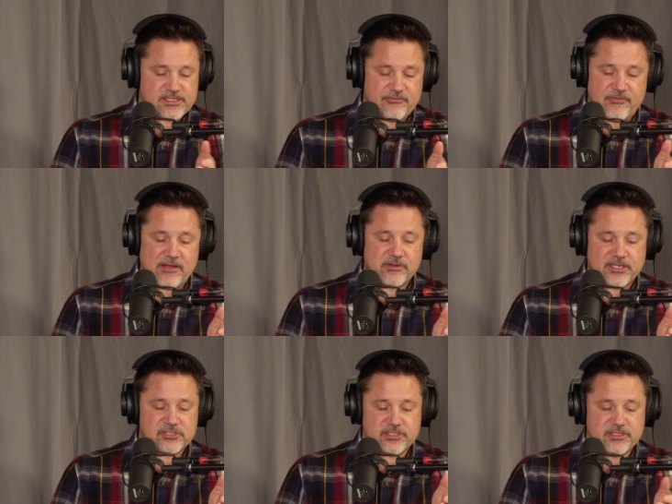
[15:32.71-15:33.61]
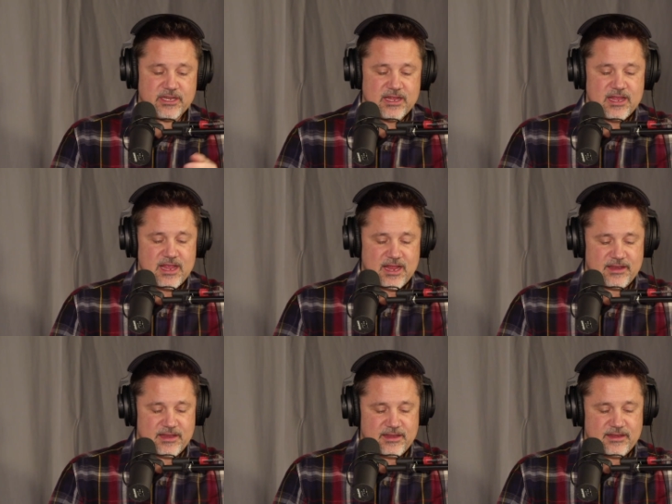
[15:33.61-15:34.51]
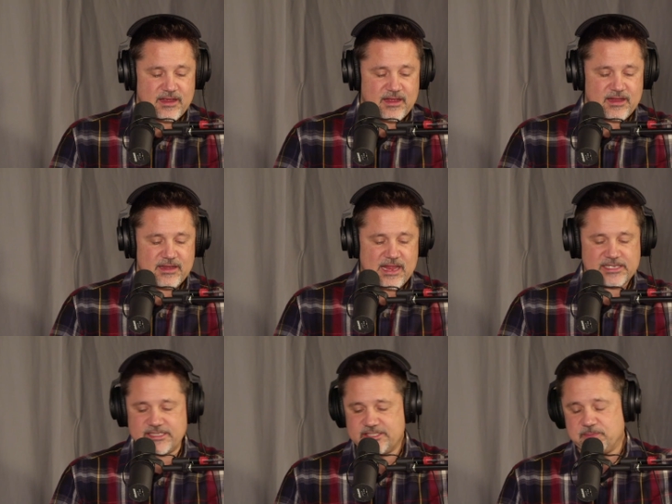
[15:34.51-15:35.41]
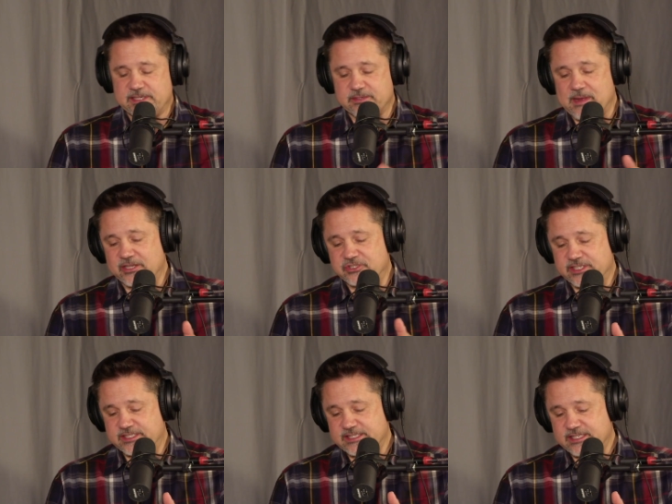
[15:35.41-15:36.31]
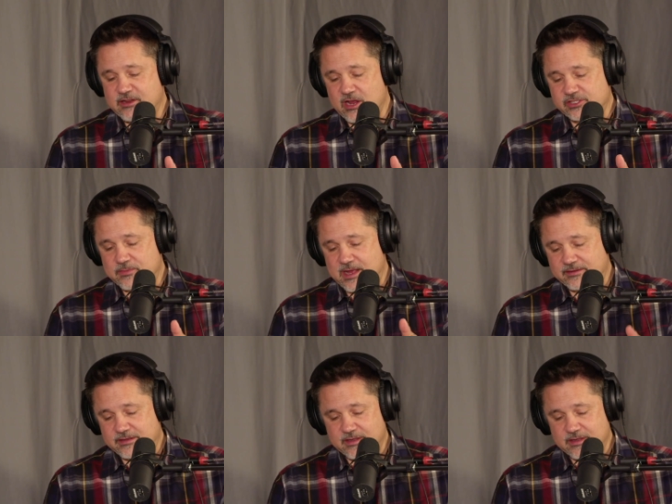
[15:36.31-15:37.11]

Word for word: the foundation and and uh, and as he speaks about Jesus, he talks about